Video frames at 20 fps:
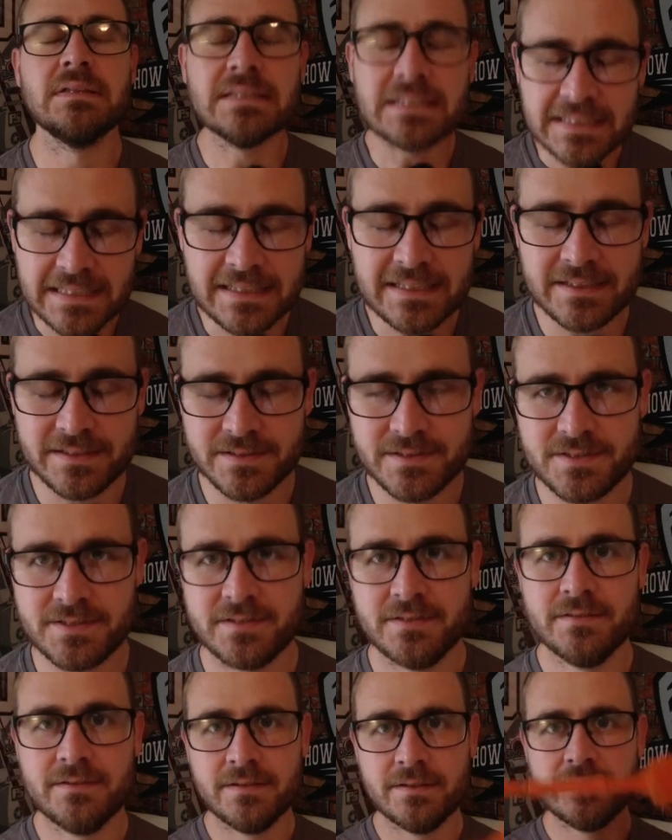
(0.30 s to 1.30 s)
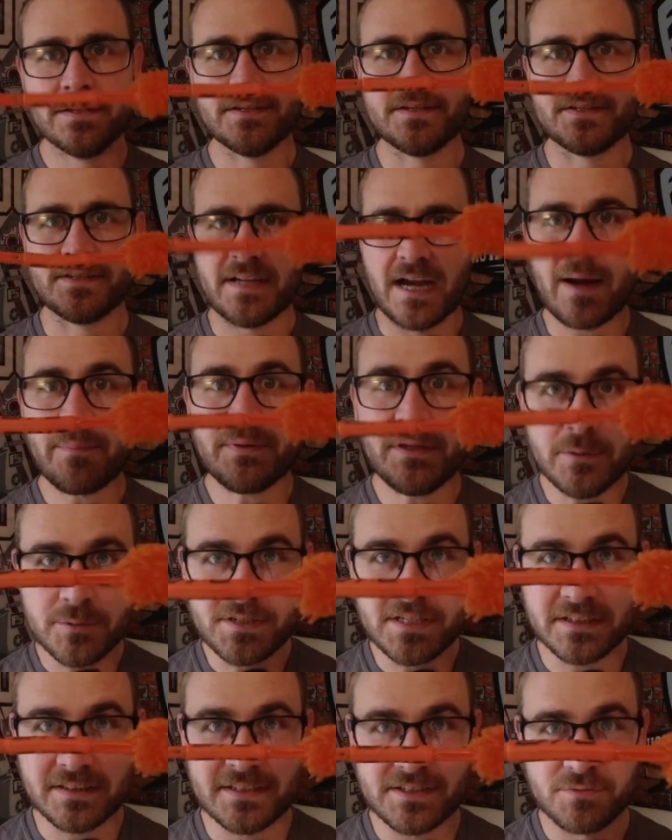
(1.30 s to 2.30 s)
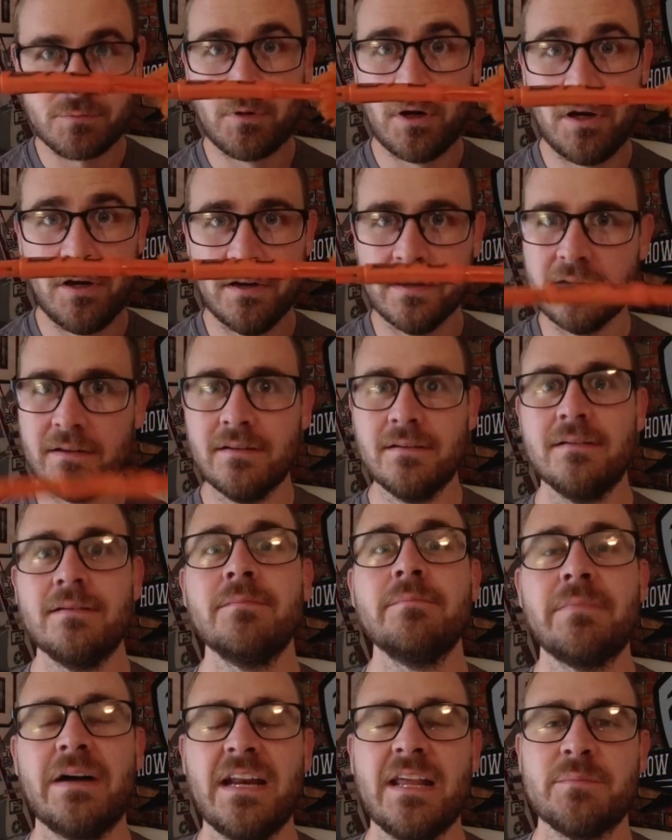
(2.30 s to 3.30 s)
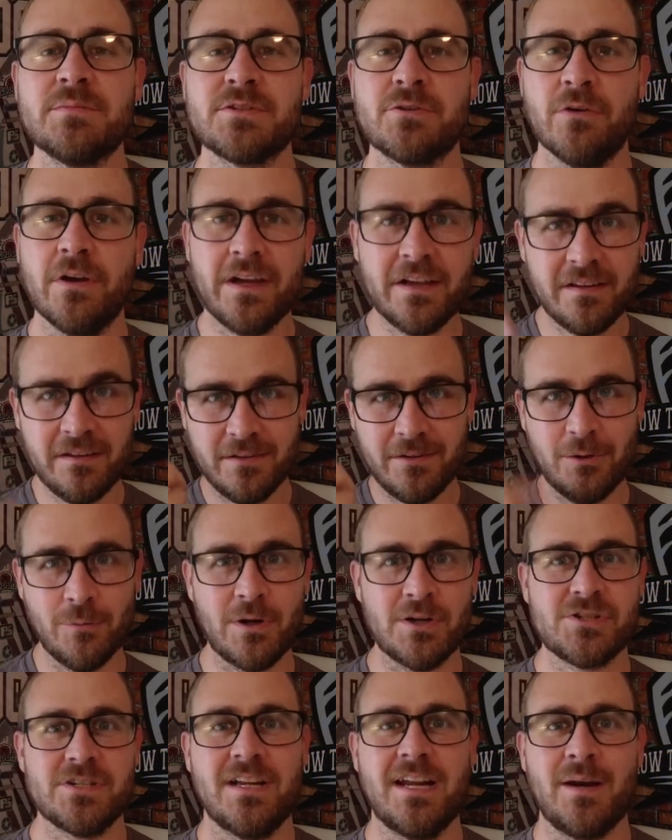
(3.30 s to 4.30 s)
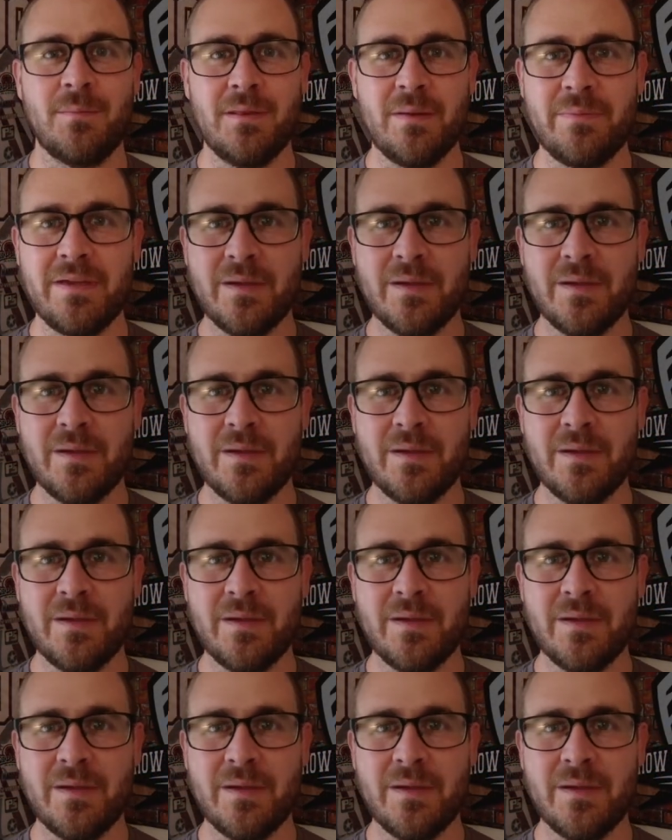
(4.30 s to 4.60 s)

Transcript: please stop using this wrong. My name's Greg. You're watching How to Play